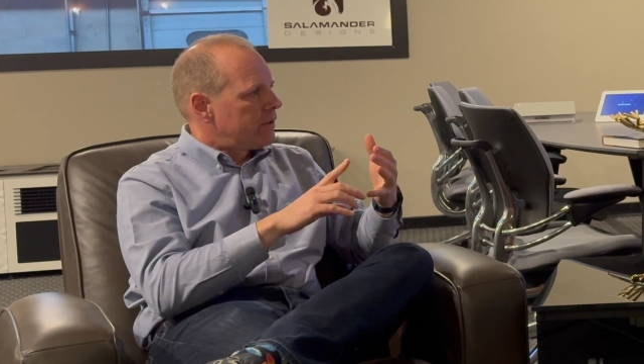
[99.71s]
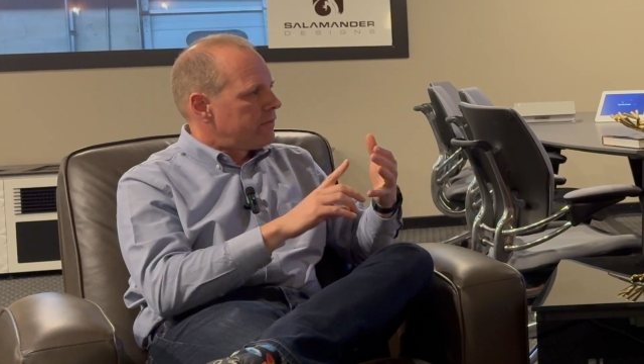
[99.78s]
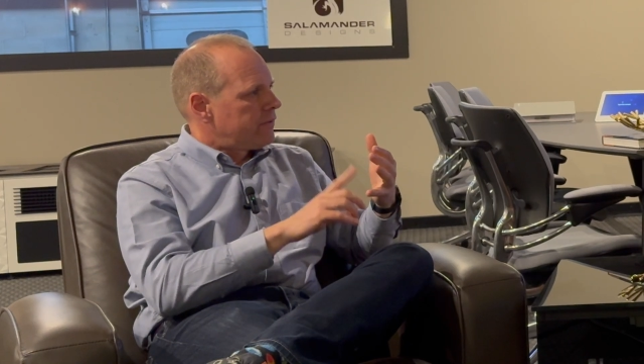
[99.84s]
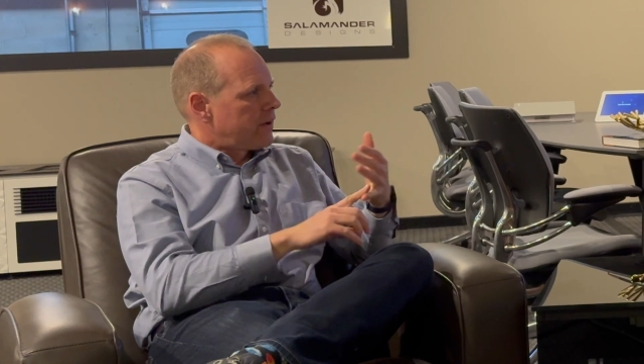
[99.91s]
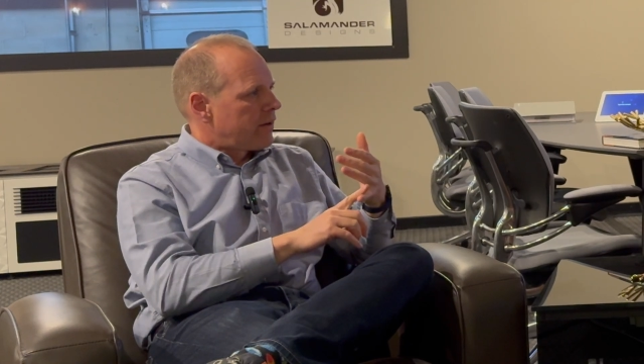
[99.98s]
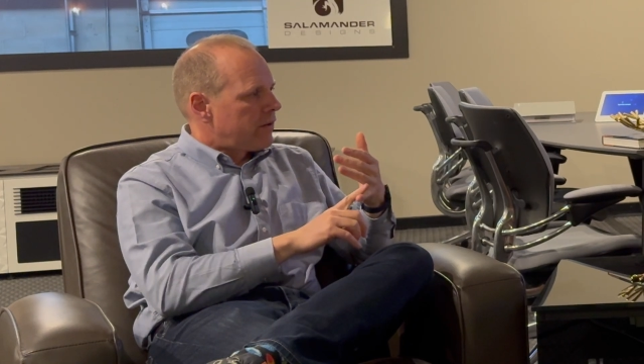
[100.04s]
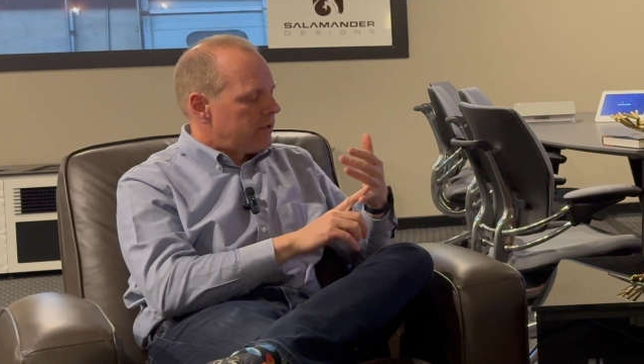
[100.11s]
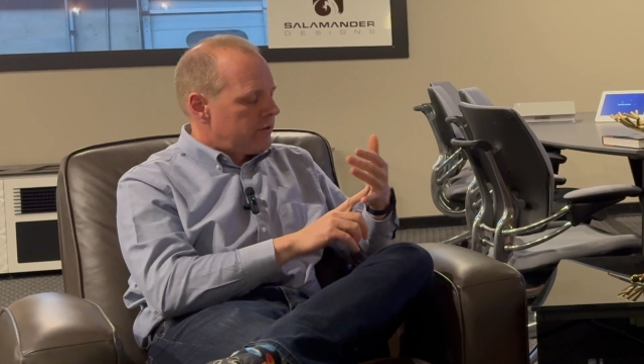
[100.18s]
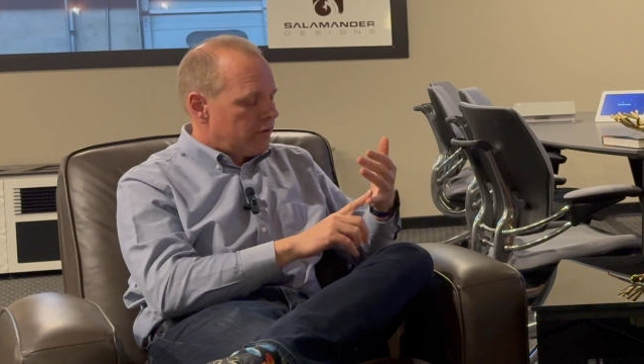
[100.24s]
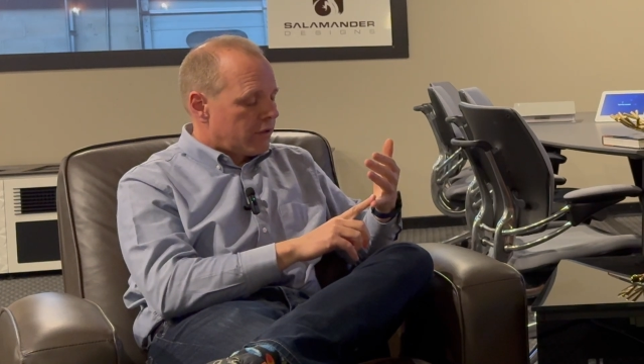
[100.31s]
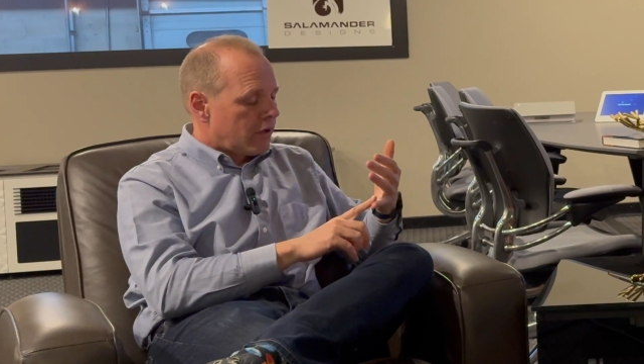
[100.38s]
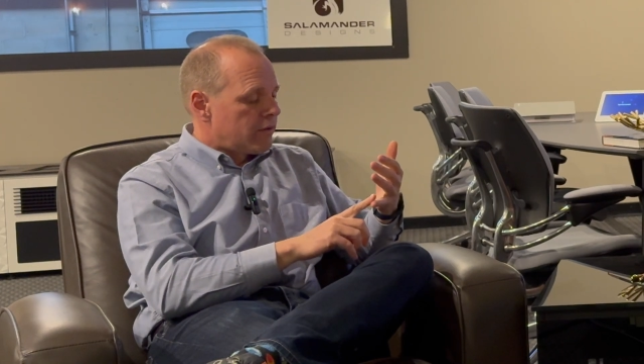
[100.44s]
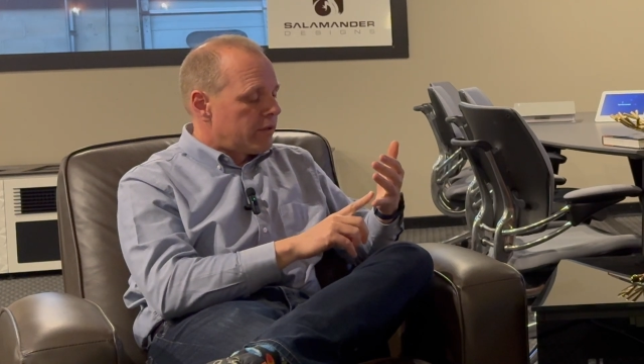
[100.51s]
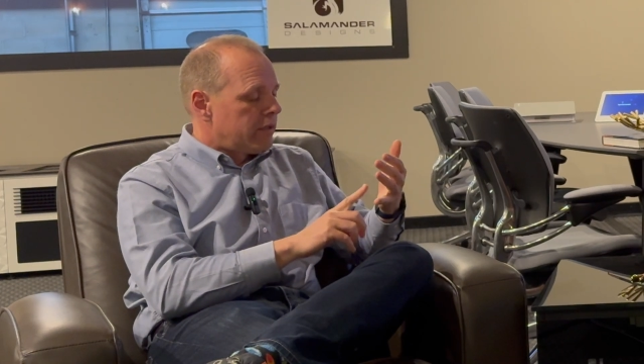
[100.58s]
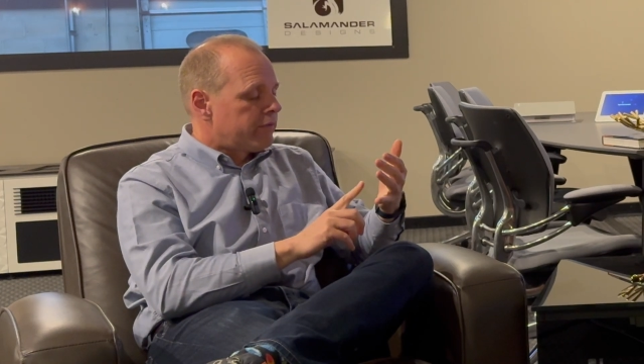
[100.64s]
not
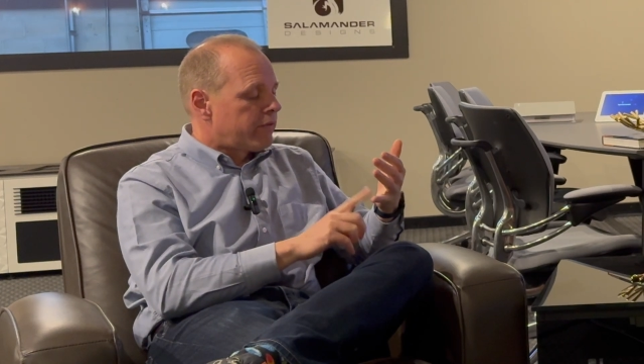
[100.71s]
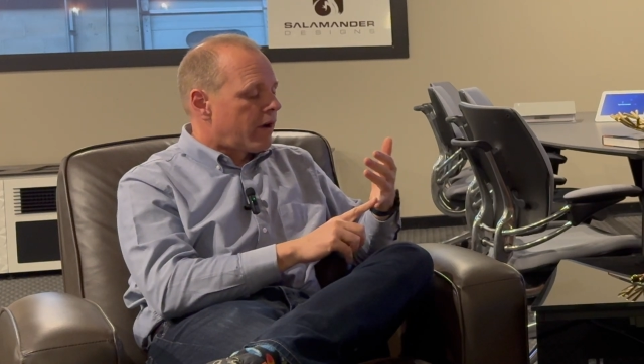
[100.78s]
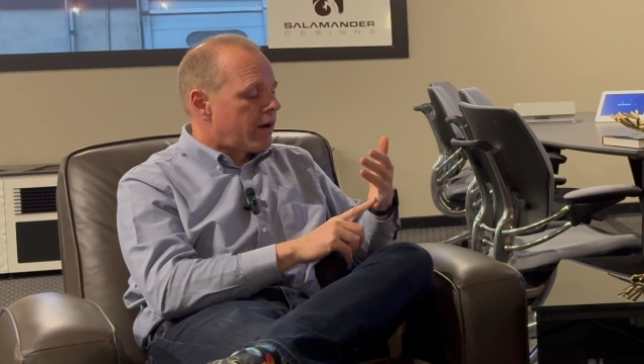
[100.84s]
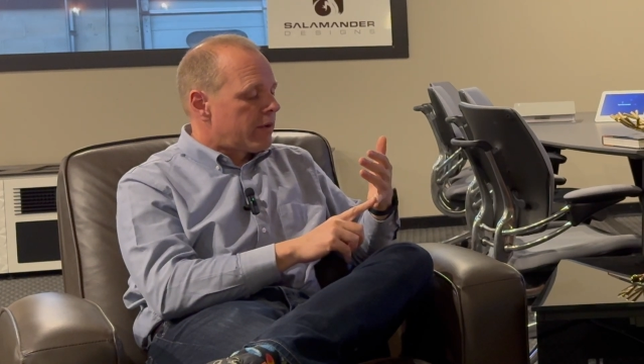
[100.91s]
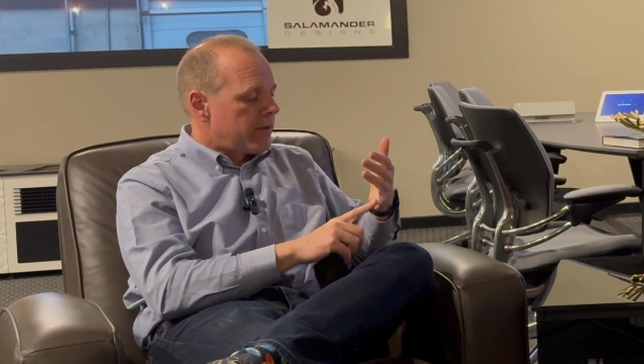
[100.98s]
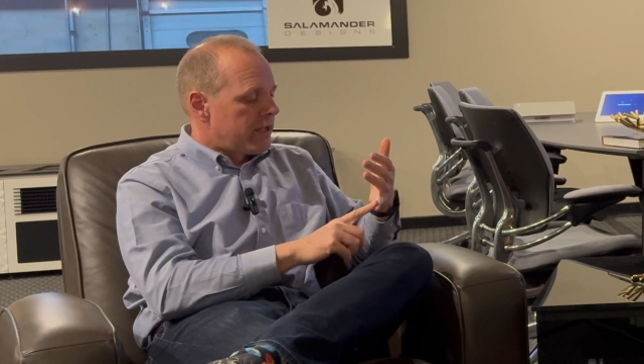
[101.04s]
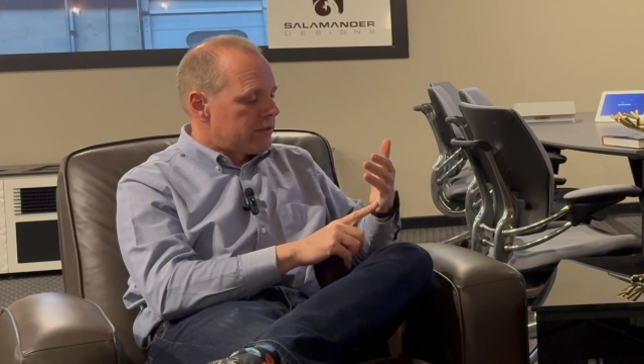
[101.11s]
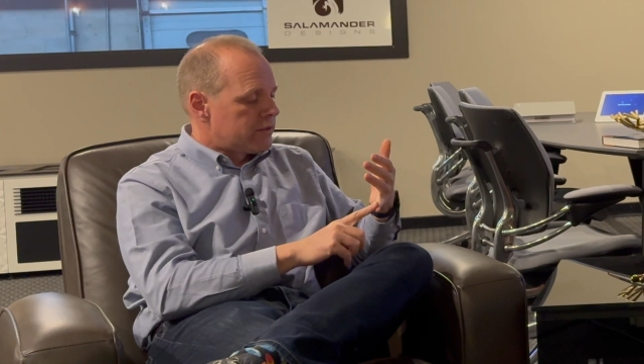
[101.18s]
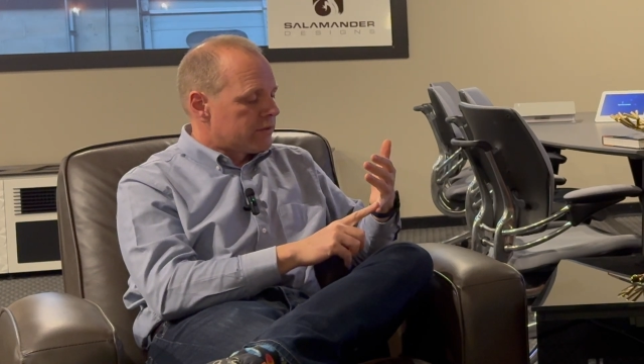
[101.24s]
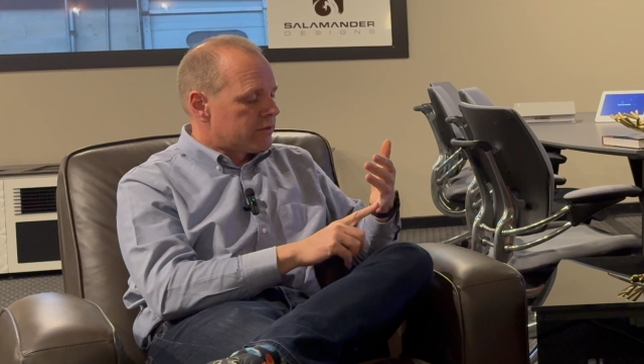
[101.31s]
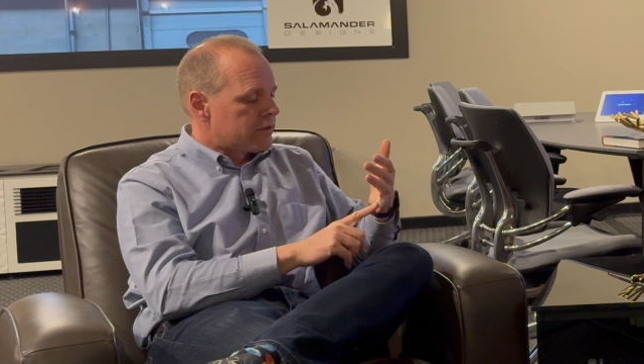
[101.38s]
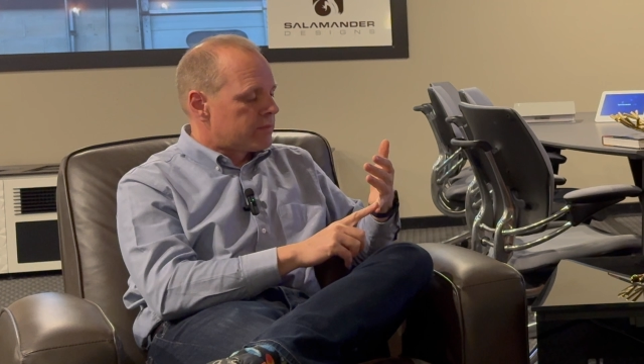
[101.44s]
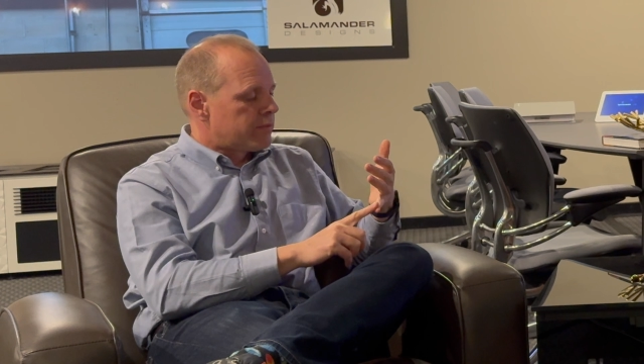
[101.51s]
only environmentals,